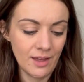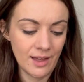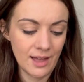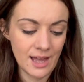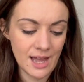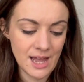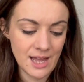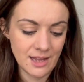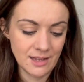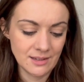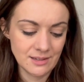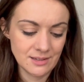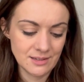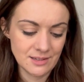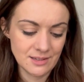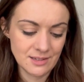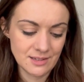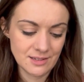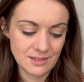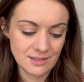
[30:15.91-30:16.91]

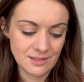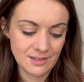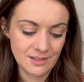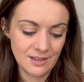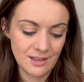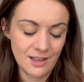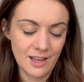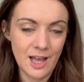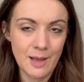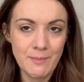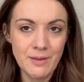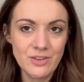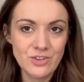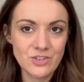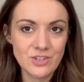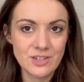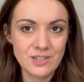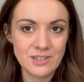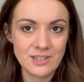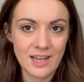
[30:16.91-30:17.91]
And I
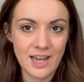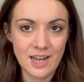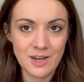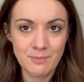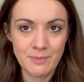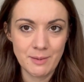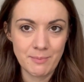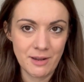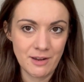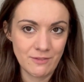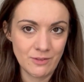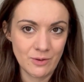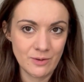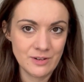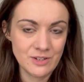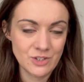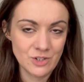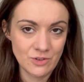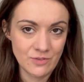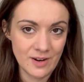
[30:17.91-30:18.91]
mentioned Handmade by
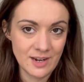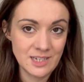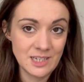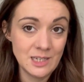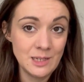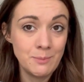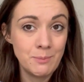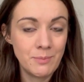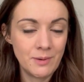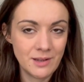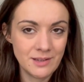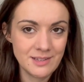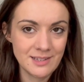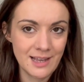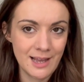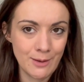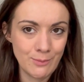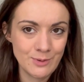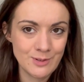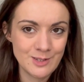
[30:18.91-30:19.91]
Florence already, but
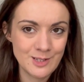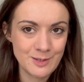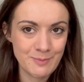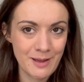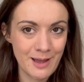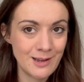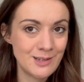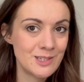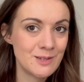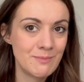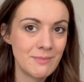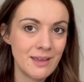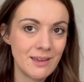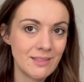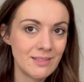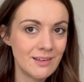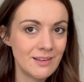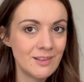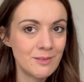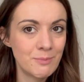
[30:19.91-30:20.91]
I was inspired to make
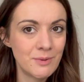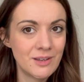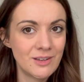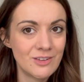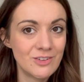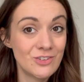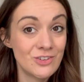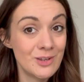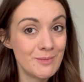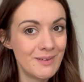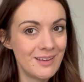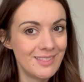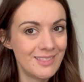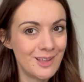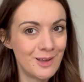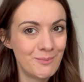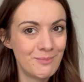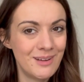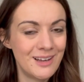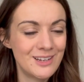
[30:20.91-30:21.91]
these because she made
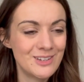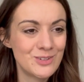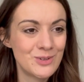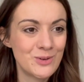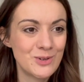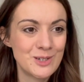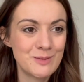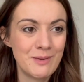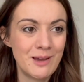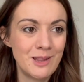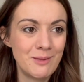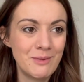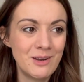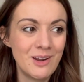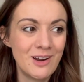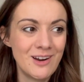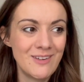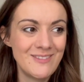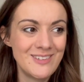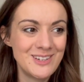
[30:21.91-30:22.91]
them and talked about them in
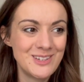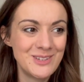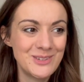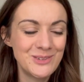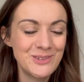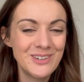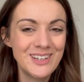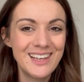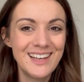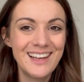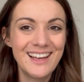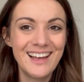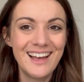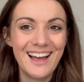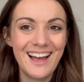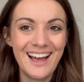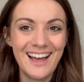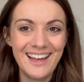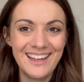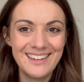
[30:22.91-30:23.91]
her video,
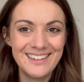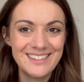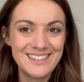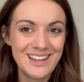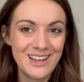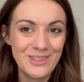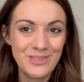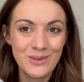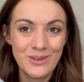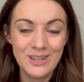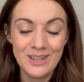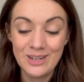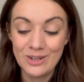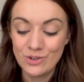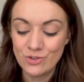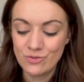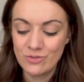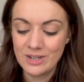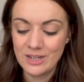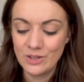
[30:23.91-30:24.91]
and I thought they
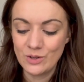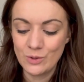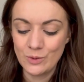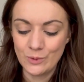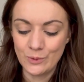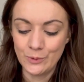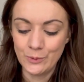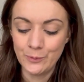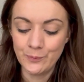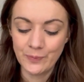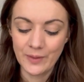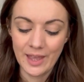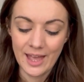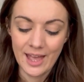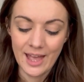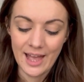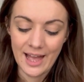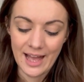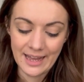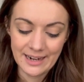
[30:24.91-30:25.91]
looked really cool.
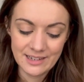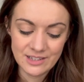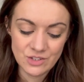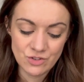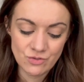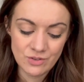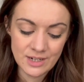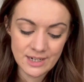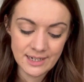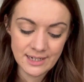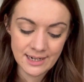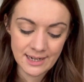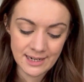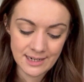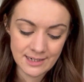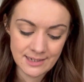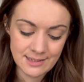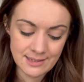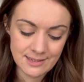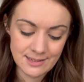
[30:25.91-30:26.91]
And it's a really
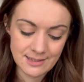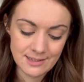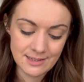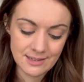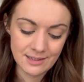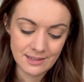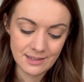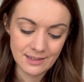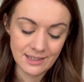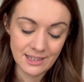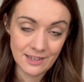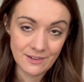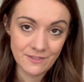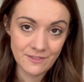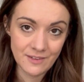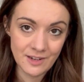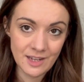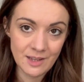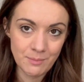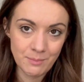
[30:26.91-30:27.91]
nice
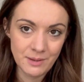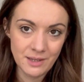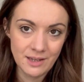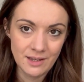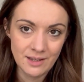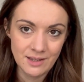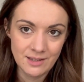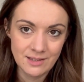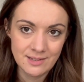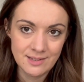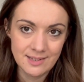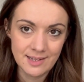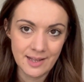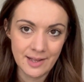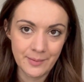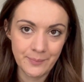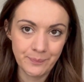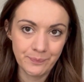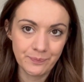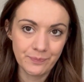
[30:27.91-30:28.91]
gift knit because
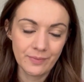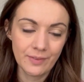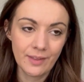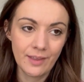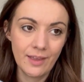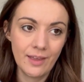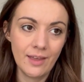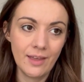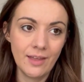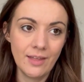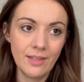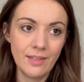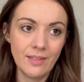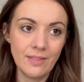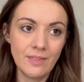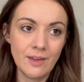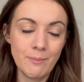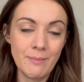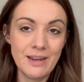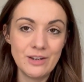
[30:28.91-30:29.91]

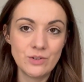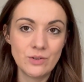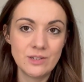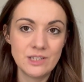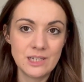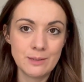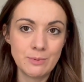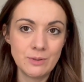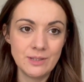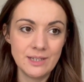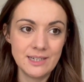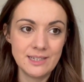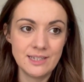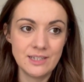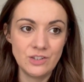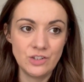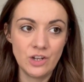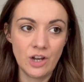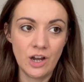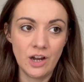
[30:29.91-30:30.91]
they're made on double
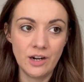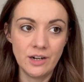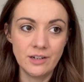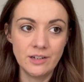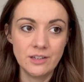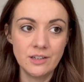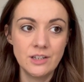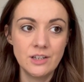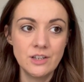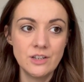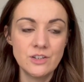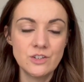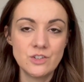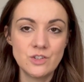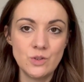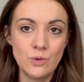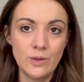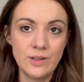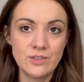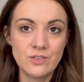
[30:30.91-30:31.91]
knitting yarn,
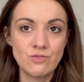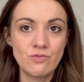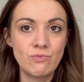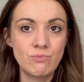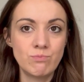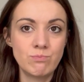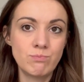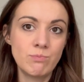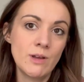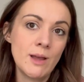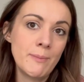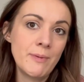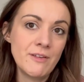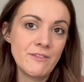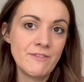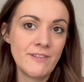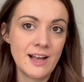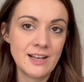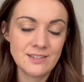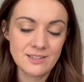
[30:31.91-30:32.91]
so it's a bit
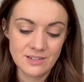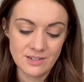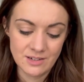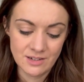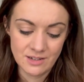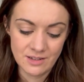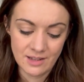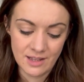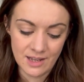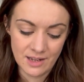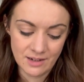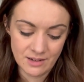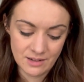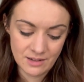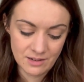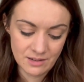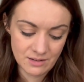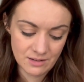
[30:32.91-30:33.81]
faster than